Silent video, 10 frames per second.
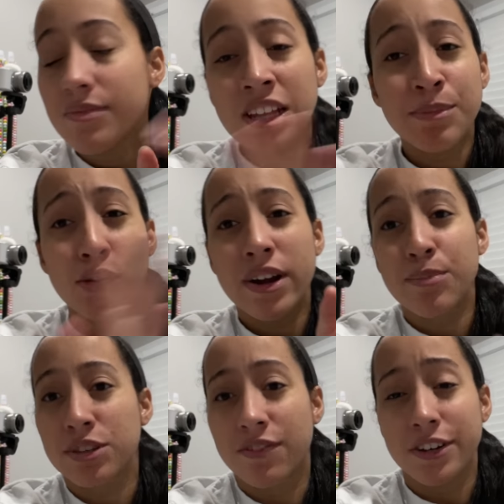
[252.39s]
let me go ahead and
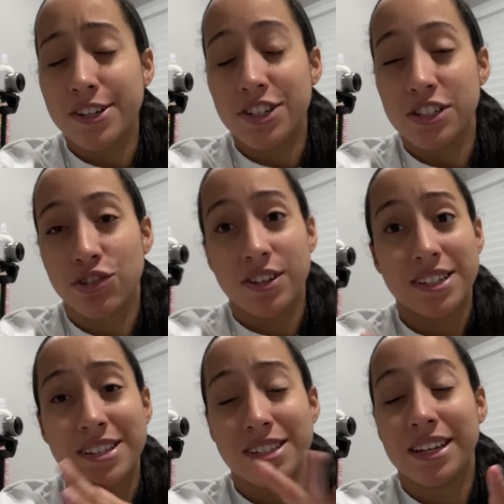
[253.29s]
put the footage in so you guys
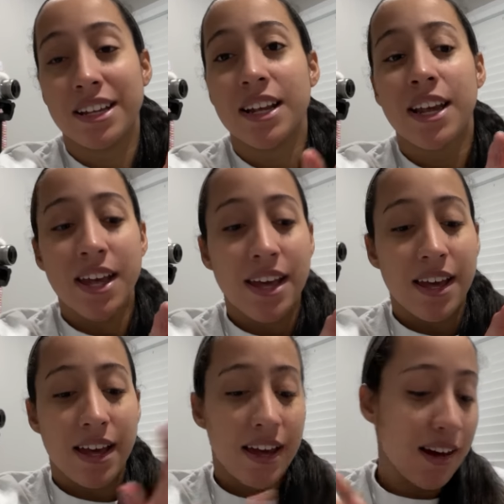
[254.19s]
can see it.
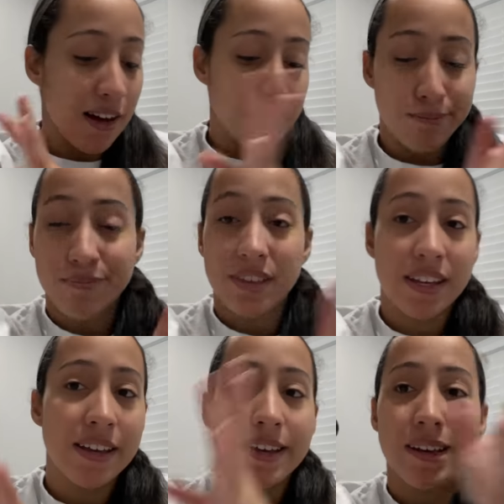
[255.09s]
Um,
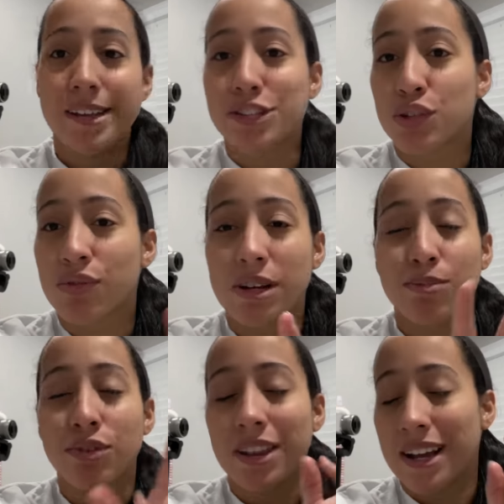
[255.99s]
it's
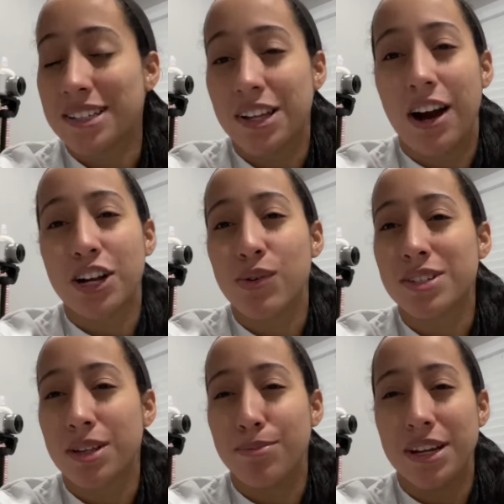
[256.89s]
scrambled. And like I said, the audio isn't
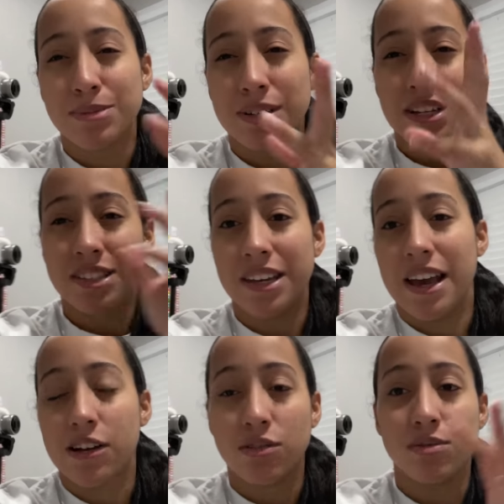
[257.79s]
the best because of the
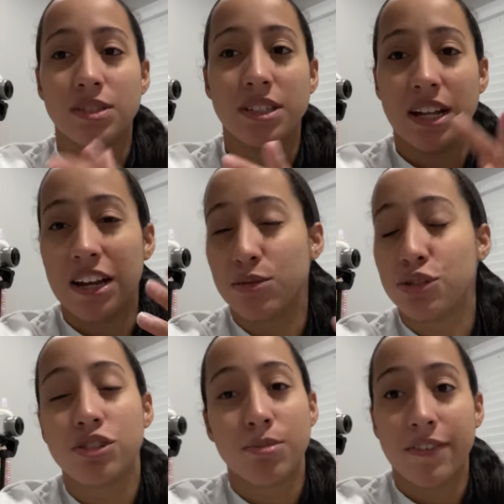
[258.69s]
echoes. And I was
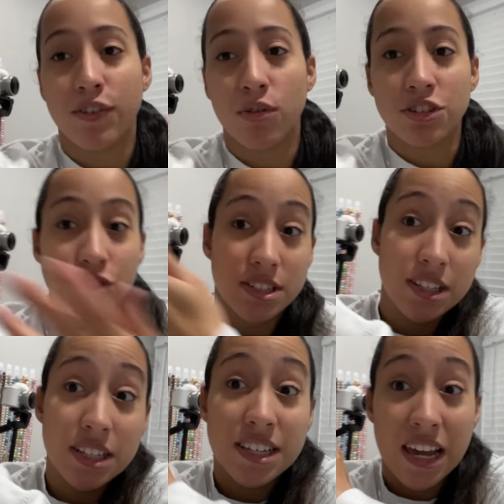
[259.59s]
using my phone. As you can see,
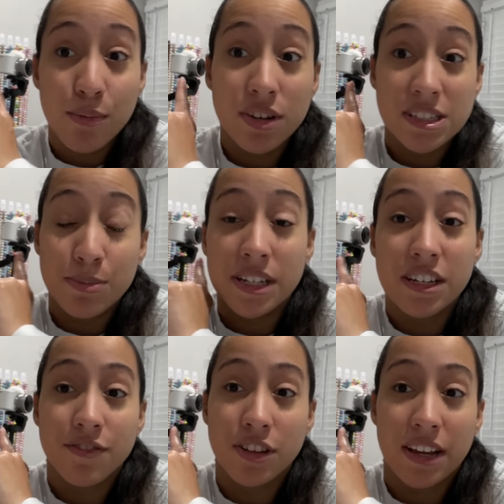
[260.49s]
this camera has been
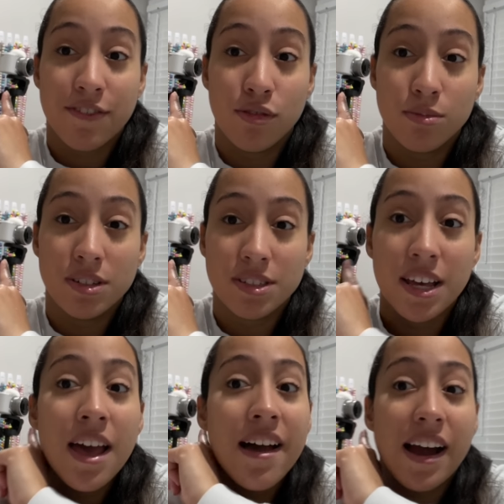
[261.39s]
here for like four months.
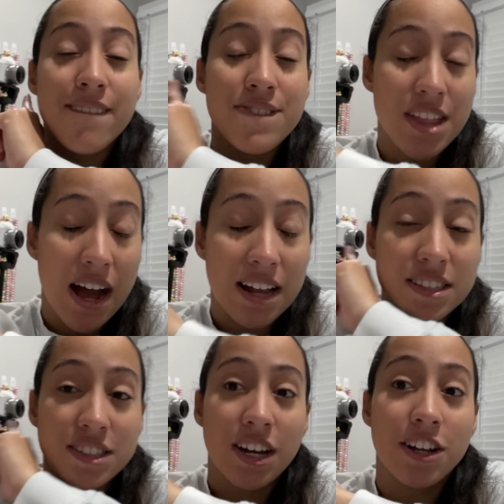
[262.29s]
I have not
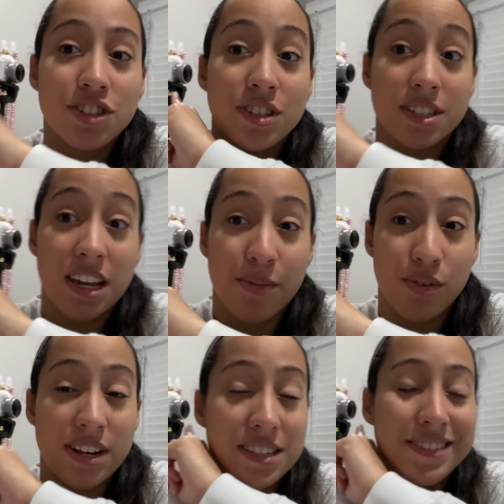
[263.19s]
touched this camera.
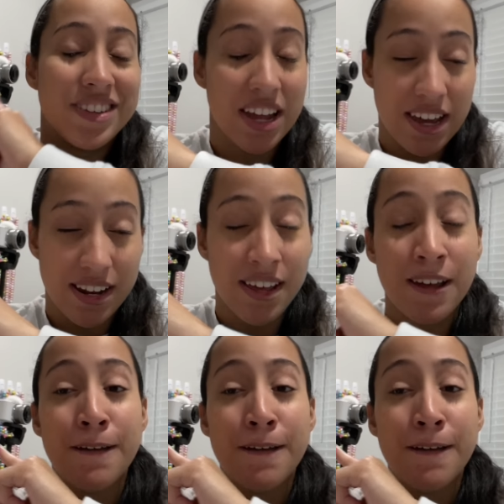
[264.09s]
It is dead.